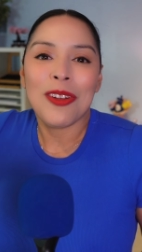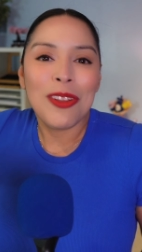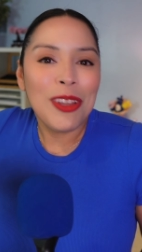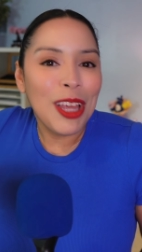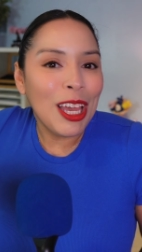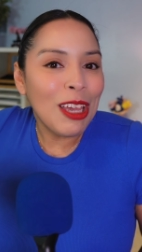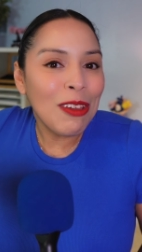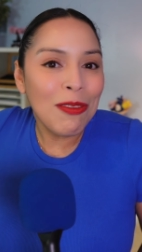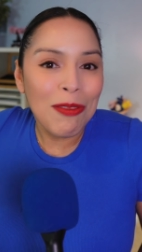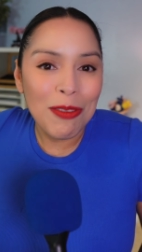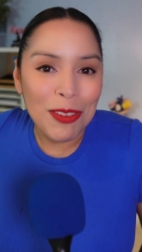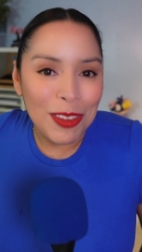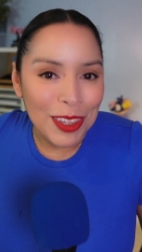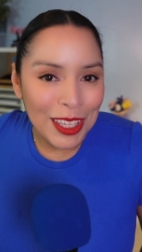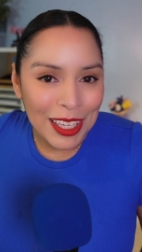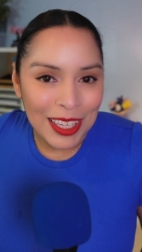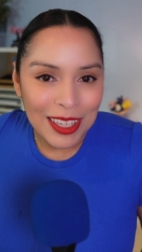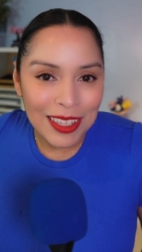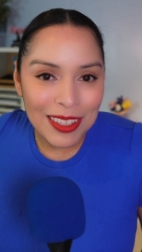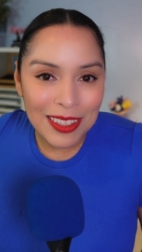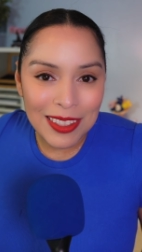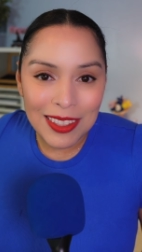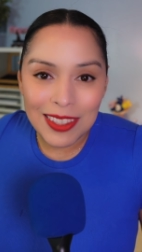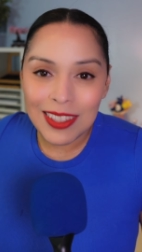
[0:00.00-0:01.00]
life
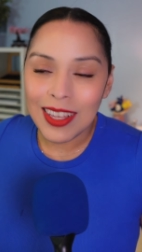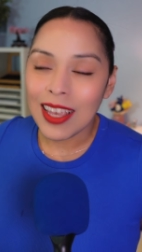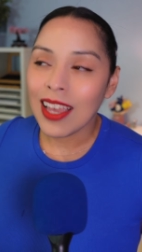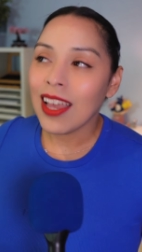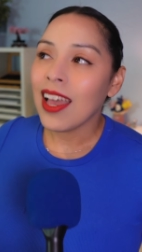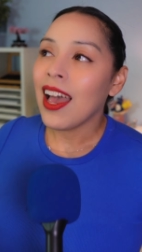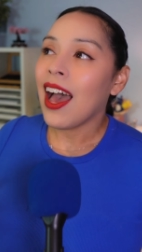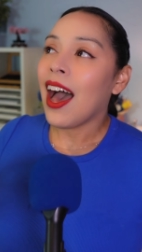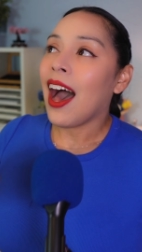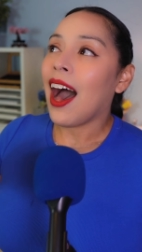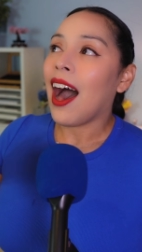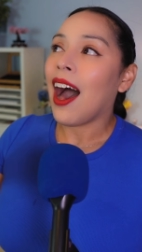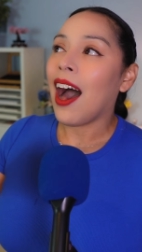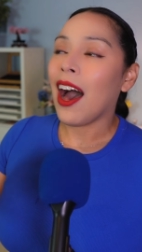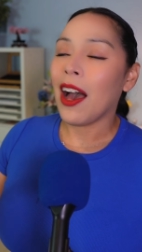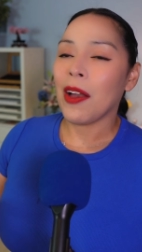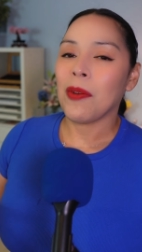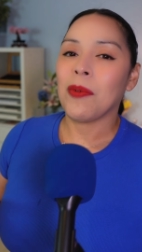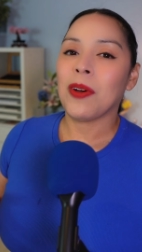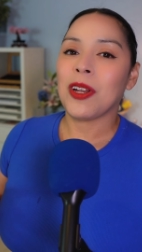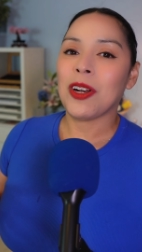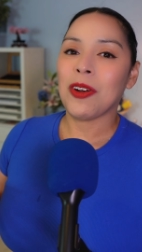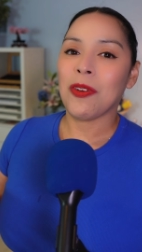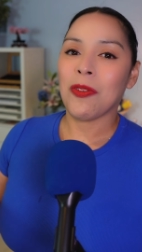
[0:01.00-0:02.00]
things. I
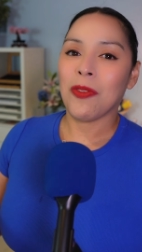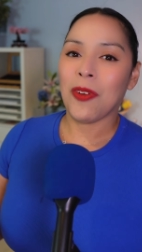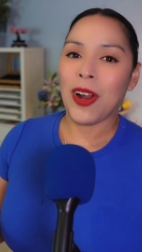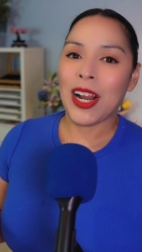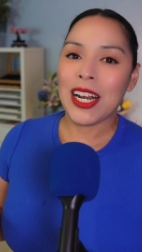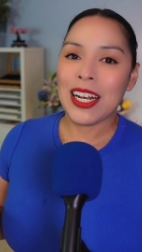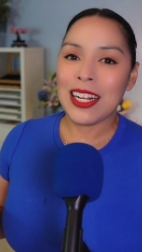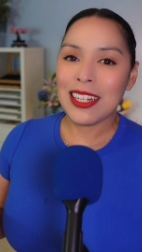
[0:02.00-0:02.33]
want to write